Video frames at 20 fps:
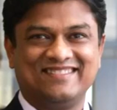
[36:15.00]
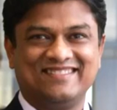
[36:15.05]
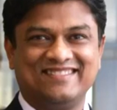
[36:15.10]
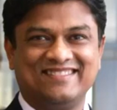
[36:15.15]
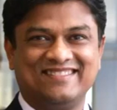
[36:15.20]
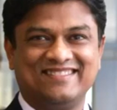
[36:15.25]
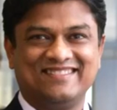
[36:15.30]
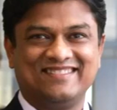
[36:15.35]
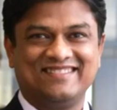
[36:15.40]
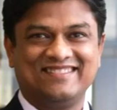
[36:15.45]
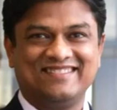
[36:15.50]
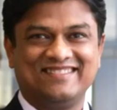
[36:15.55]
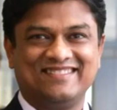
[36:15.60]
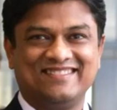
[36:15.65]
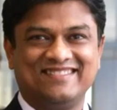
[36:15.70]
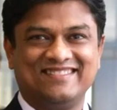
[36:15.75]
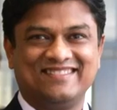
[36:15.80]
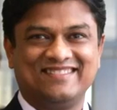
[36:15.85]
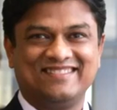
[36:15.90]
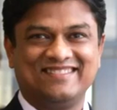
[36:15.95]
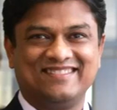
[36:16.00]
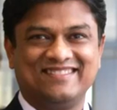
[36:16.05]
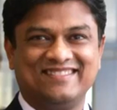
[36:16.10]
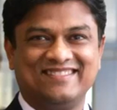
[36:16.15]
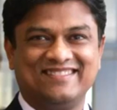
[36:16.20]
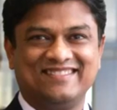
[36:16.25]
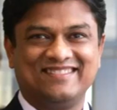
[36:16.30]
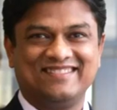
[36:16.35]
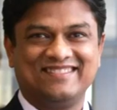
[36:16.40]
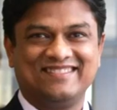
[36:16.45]

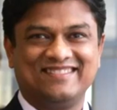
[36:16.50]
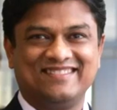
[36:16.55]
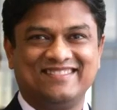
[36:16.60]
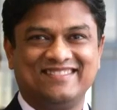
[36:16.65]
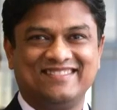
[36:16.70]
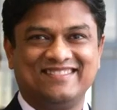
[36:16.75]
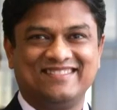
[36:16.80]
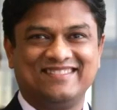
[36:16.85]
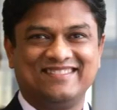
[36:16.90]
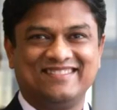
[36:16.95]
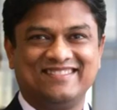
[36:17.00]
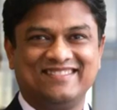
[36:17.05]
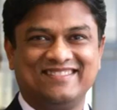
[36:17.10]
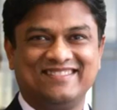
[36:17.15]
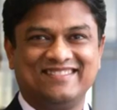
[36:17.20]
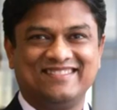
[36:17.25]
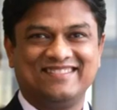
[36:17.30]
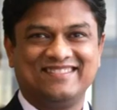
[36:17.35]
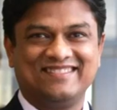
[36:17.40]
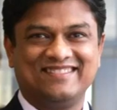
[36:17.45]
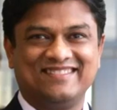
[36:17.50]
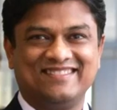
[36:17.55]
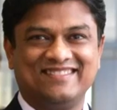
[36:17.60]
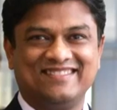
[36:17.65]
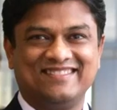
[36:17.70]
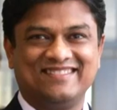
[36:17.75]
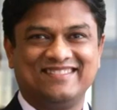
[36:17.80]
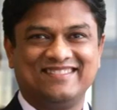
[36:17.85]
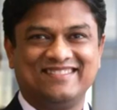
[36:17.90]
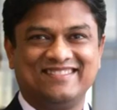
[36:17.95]

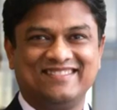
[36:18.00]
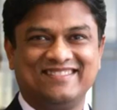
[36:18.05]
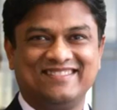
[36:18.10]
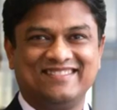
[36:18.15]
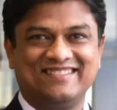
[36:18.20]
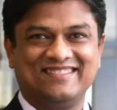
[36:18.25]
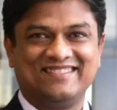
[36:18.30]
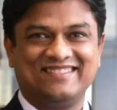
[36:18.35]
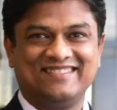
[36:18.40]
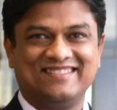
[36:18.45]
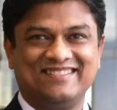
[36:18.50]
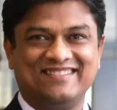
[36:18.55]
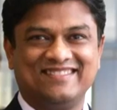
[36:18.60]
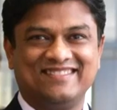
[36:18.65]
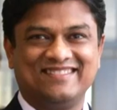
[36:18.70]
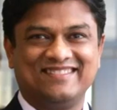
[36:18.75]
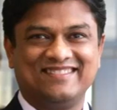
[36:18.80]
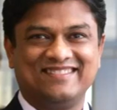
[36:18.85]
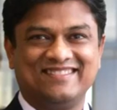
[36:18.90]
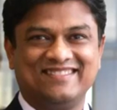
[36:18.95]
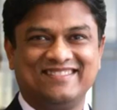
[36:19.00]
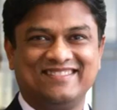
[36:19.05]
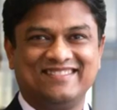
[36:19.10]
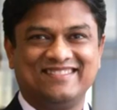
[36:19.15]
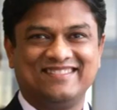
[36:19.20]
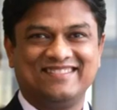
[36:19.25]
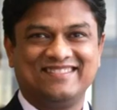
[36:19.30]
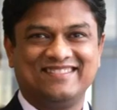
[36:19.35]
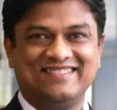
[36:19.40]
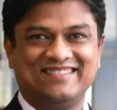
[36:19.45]

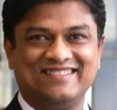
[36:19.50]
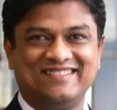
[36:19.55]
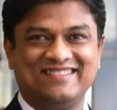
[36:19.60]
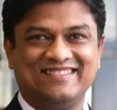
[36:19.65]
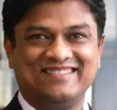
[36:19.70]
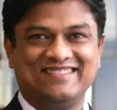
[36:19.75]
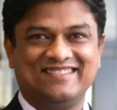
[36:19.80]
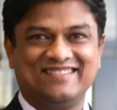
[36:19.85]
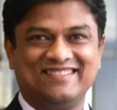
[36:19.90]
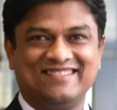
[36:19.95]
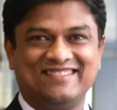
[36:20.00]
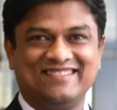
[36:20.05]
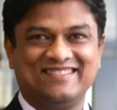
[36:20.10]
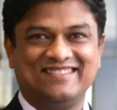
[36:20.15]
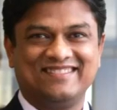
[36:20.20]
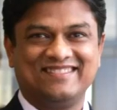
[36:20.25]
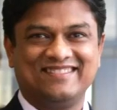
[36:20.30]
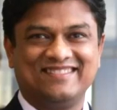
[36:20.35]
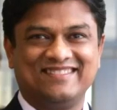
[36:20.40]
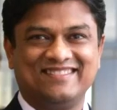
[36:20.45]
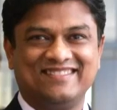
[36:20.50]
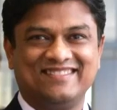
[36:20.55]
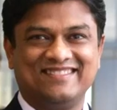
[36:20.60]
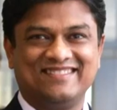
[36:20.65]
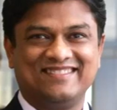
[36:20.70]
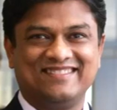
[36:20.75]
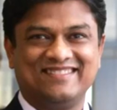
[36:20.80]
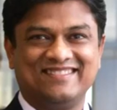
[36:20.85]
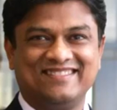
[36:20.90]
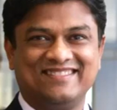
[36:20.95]

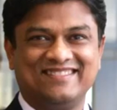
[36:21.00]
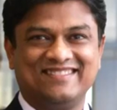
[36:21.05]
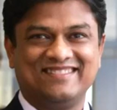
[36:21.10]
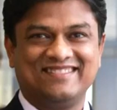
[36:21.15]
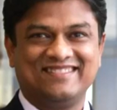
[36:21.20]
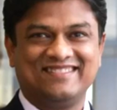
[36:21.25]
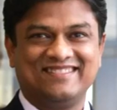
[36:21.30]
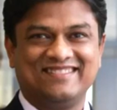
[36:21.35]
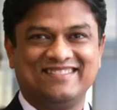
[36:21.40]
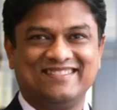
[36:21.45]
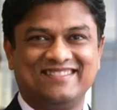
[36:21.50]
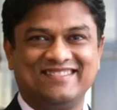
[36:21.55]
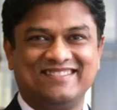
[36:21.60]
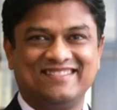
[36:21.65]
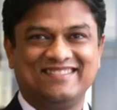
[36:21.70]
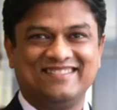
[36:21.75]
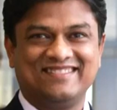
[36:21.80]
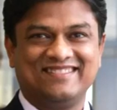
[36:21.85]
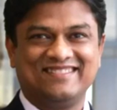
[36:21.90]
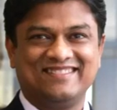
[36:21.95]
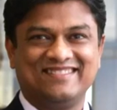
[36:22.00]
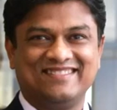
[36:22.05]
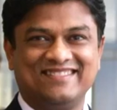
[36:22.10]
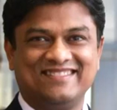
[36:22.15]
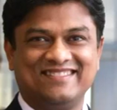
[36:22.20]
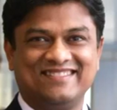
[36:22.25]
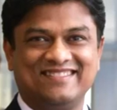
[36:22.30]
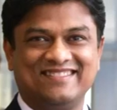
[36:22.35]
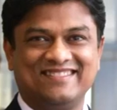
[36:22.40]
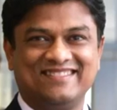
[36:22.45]

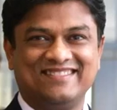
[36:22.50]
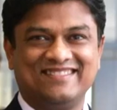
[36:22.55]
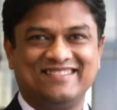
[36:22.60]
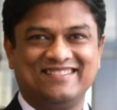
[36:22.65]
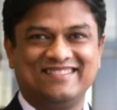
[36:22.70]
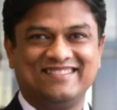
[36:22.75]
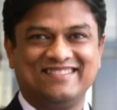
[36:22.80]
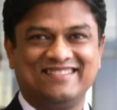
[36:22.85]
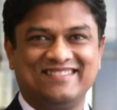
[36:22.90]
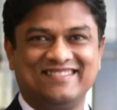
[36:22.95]
This person isn't speaking.